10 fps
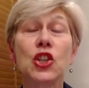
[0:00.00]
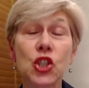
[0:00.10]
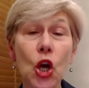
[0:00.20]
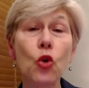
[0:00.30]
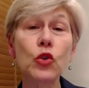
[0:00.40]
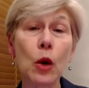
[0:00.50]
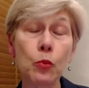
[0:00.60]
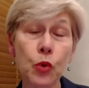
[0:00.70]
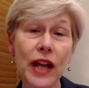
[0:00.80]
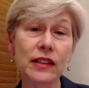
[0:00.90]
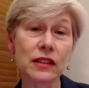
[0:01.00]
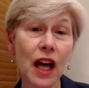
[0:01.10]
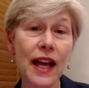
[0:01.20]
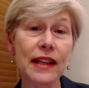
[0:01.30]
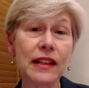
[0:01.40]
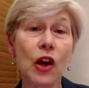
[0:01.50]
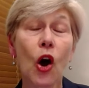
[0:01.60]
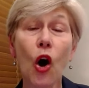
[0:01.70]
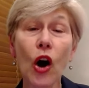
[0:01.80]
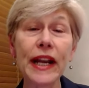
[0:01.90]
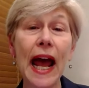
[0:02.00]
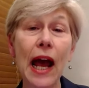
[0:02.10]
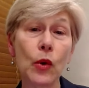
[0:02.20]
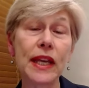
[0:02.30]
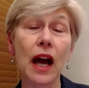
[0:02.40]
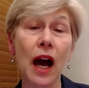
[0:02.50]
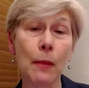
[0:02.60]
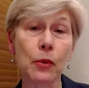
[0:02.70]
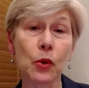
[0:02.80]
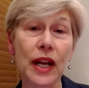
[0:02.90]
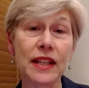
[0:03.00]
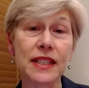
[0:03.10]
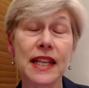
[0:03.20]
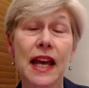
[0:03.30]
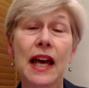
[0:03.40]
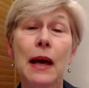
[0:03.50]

shown a bright light on how he operates